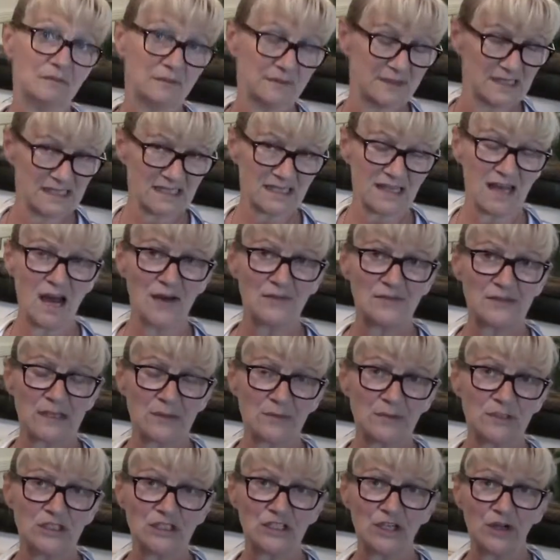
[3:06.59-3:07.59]
The scarves I
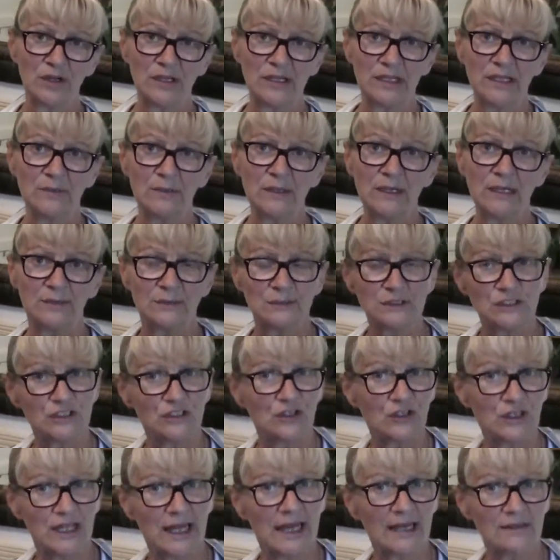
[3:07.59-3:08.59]
was showing you when I was
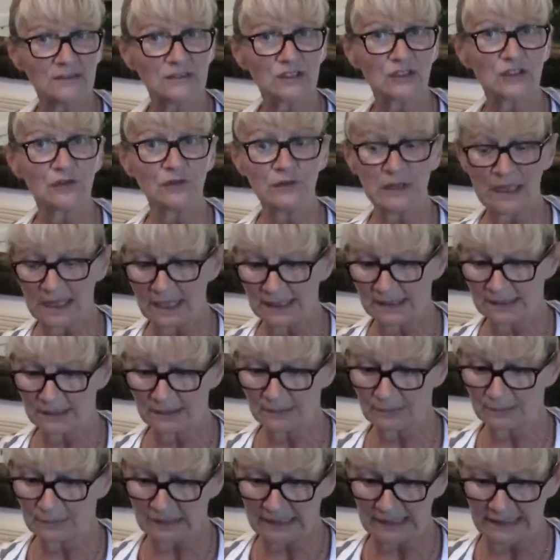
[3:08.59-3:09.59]
showing you how to cover your head
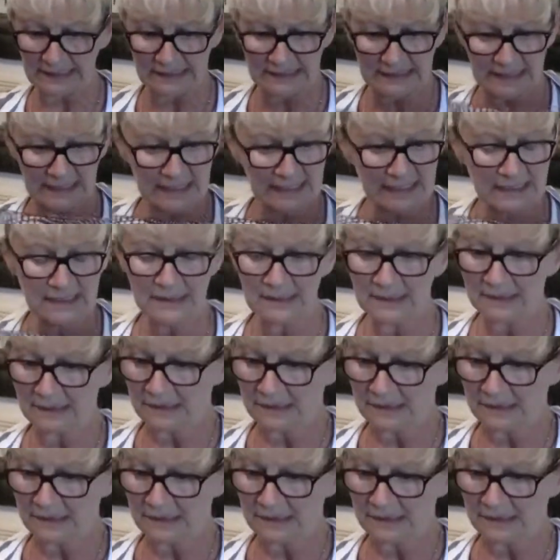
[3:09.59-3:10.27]
completely.